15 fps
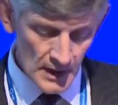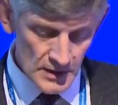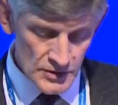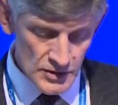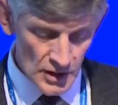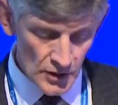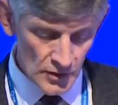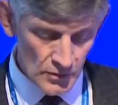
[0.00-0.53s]

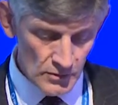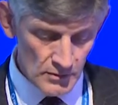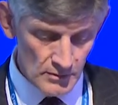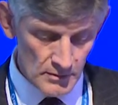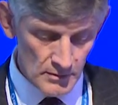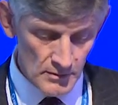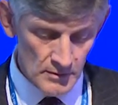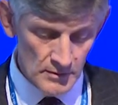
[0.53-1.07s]
So,
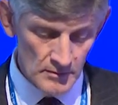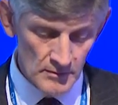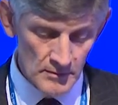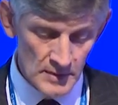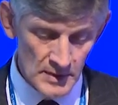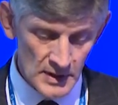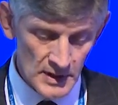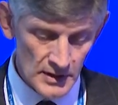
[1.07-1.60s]

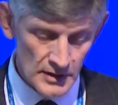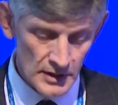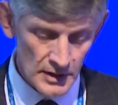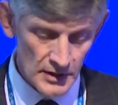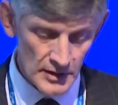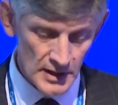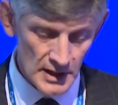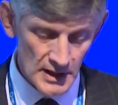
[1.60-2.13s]
you
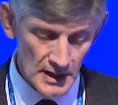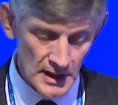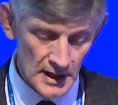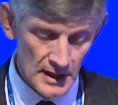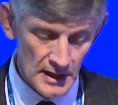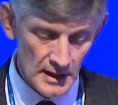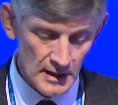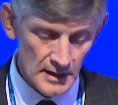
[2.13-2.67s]
know, the,
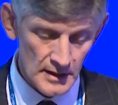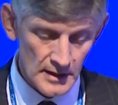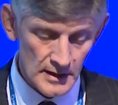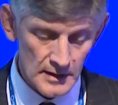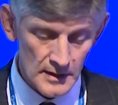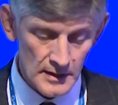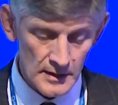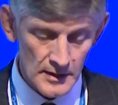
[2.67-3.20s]

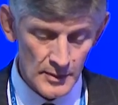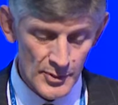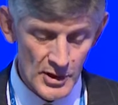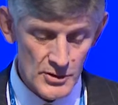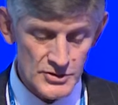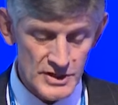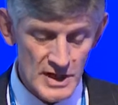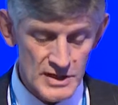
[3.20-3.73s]
uh, uh, the
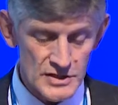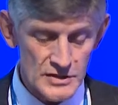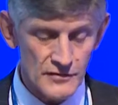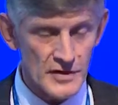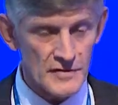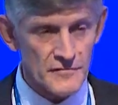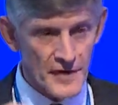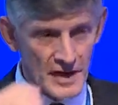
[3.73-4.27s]
process of
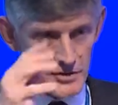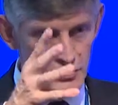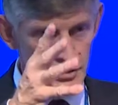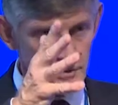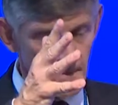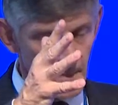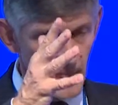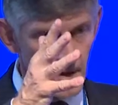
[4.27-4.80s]

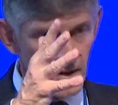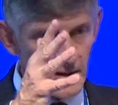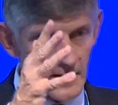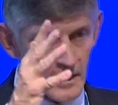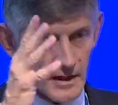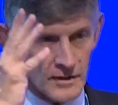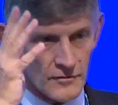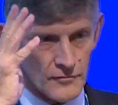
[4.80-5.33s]
invention,
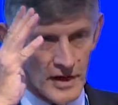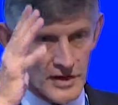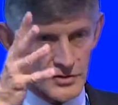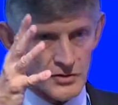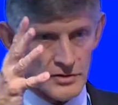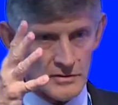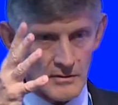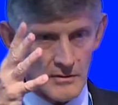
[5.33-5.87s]
and
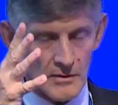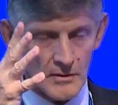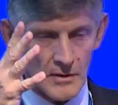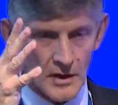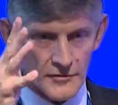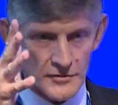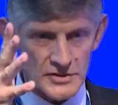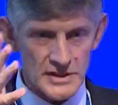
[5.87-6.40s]
invention
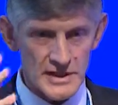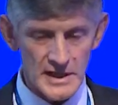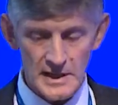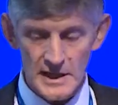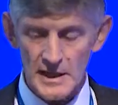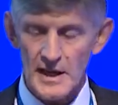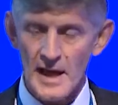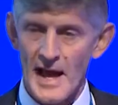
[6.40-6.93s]
obviously
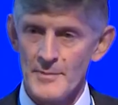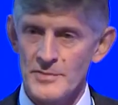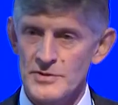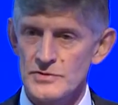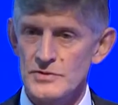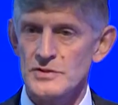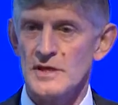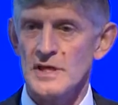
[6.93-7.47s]

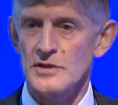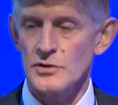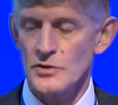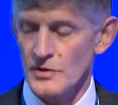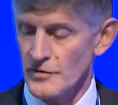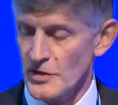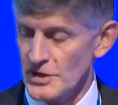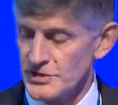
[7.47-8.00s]
happens in
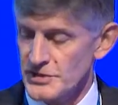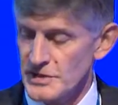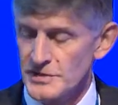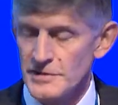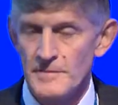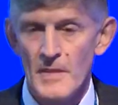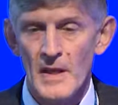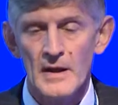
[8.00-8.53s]

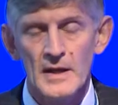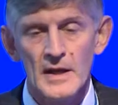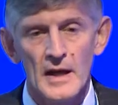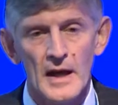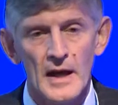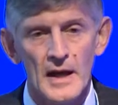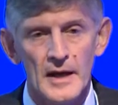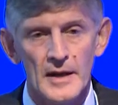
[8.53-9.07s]
universities,
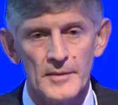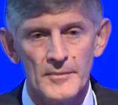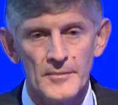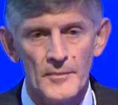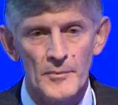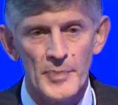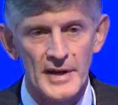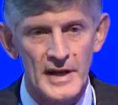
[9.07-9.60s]

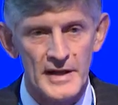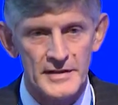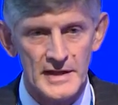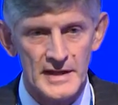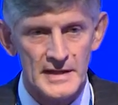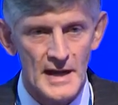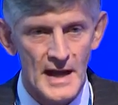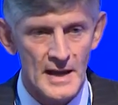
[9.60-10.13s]
um, but I
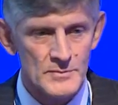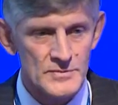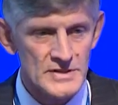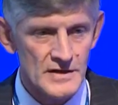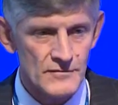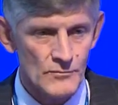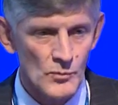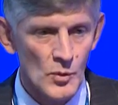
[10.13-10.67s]
think it happens
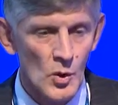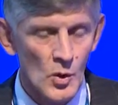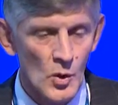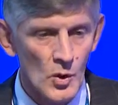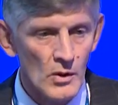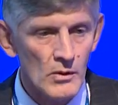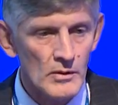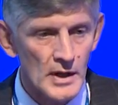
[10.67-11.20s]
even
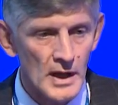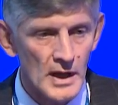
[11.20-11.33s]
more